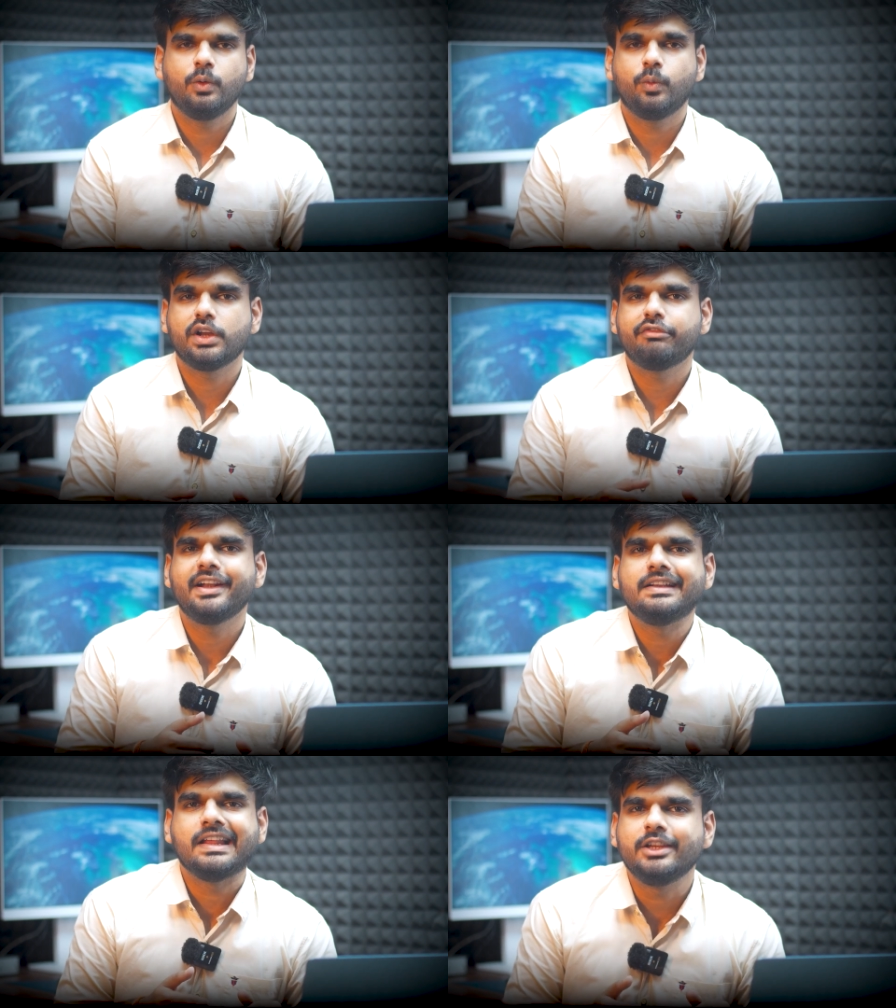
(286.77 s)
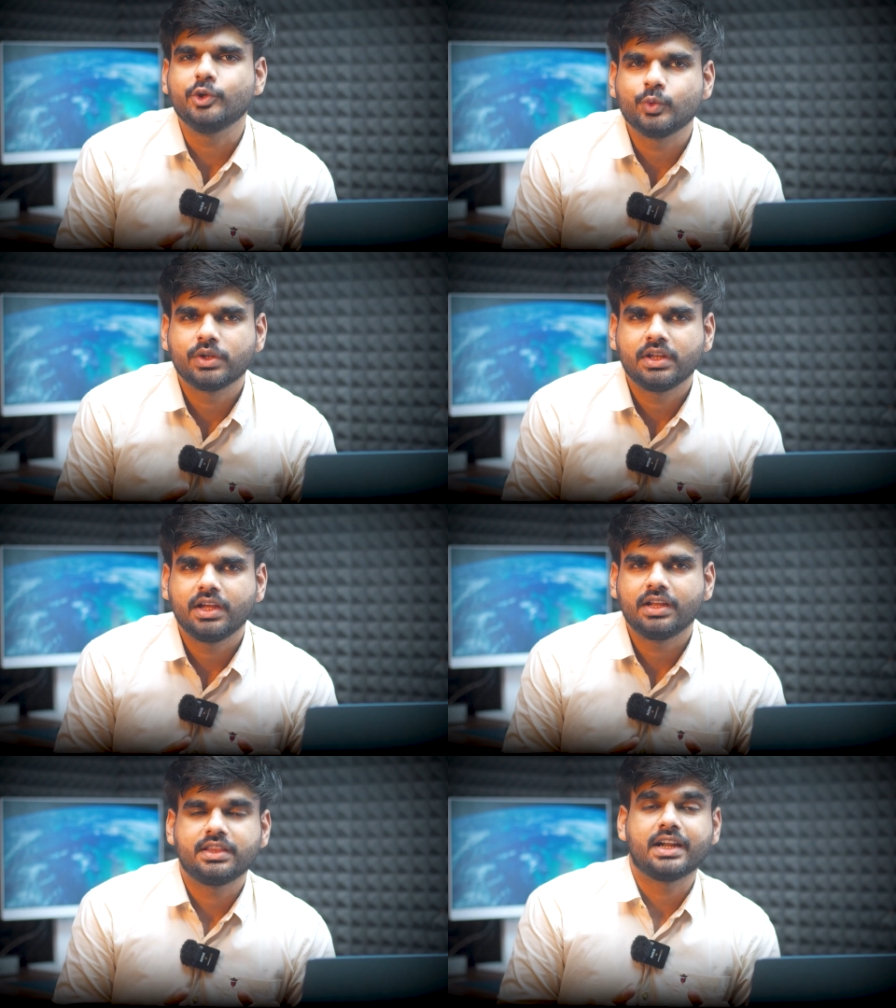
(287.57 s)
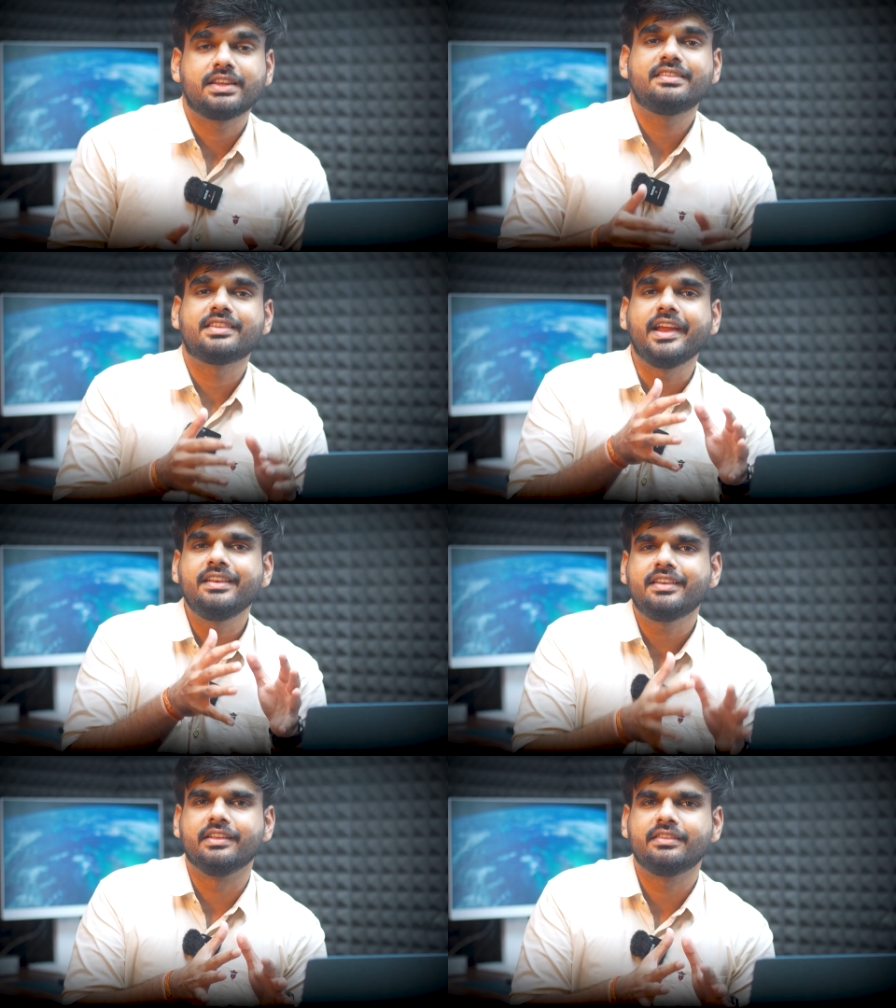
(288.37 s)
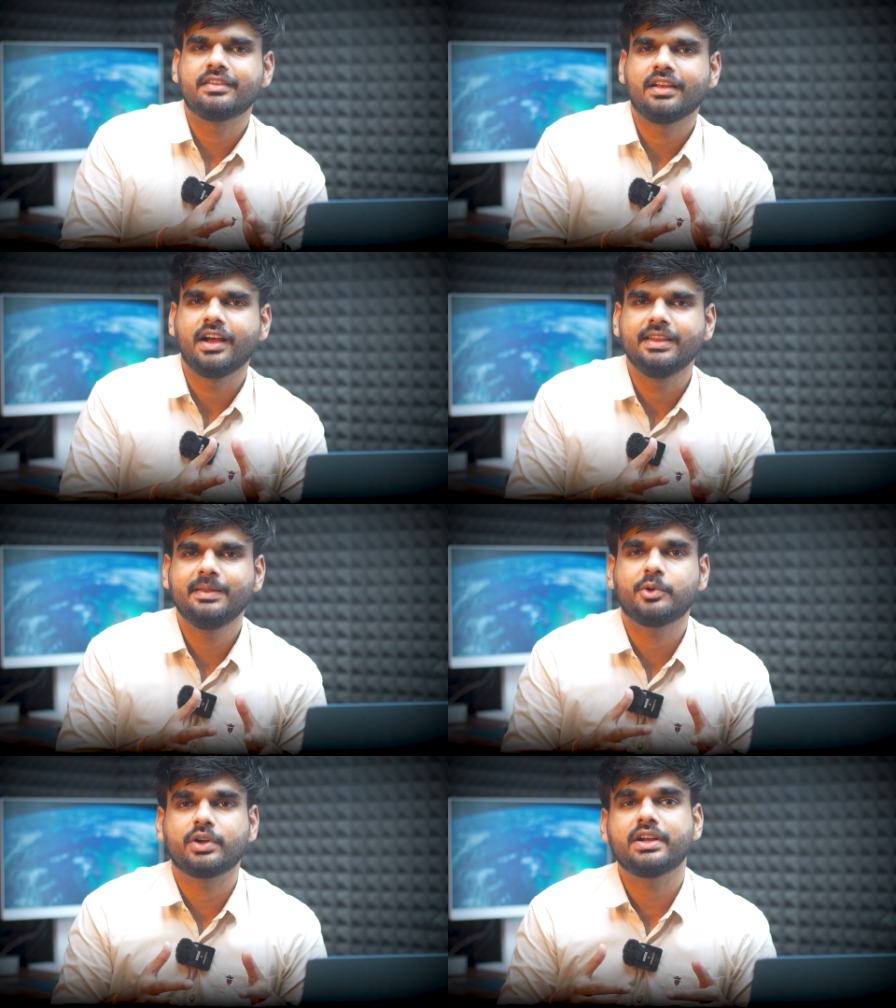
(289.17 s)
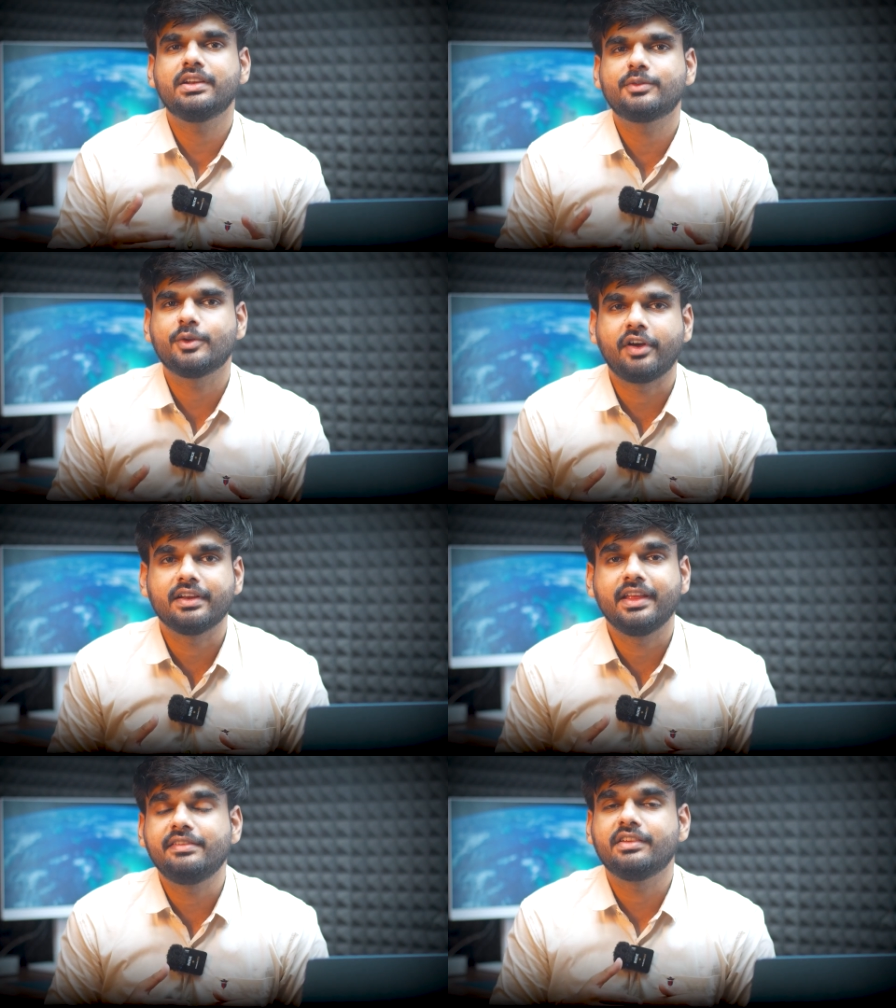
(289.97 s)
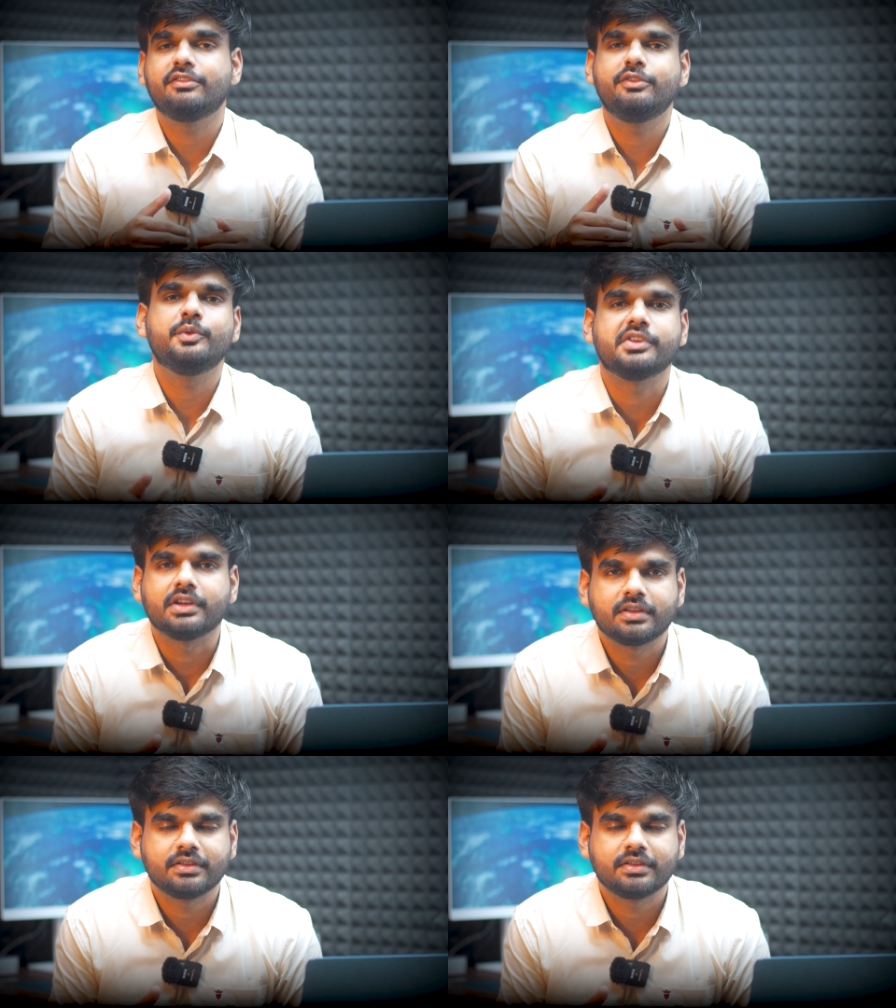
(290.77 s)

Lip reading: What if I tell you that the scientists are the protectors of our nation's future?